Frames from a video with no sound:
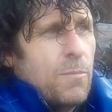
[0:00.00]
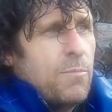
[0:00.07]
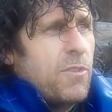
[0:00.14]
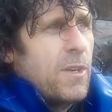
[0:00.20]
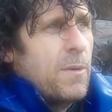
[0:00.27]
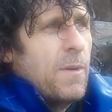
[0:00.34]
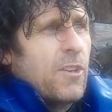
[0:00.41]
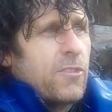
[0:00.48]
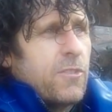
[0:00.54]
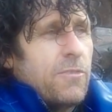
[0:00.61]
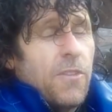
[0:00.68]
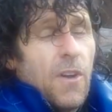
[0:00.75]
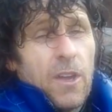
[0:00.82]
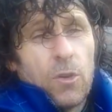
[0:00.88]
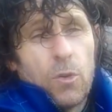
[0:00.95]
to pretty much the
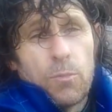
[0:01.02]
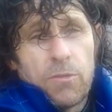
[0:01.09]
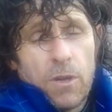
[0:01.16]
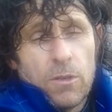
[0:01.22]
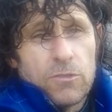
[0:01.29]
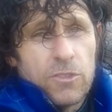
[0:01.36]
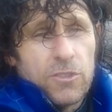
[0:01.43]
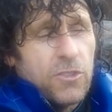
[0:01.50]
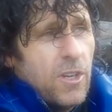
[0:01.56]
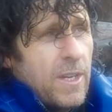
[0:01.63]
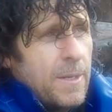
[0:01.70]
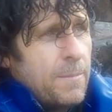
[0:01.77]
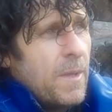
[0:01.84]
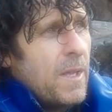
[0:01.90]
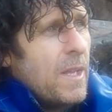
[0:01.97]
final
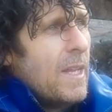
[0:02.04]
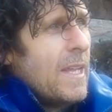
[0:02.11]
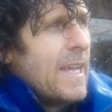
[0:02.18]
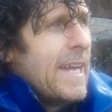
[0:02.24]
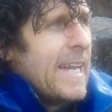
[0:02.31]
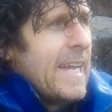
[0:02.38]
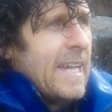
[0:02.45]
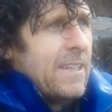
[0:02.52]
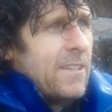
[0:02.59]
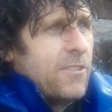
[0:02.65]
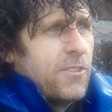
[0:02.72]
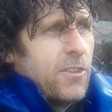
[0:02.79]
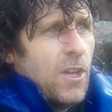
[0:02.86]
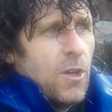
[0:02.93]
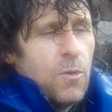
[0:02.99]
prototype, and
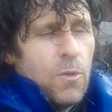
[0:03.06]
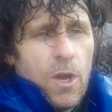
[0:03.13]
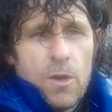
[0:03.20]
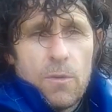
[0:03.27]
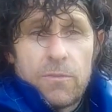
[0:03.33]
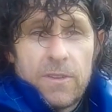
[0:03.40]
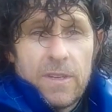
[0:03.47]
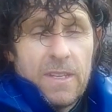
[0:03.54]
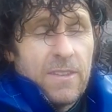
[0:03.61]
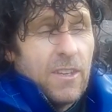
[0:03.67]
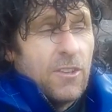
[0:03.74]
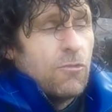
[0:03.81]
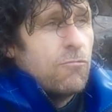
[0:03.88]
so hopefully this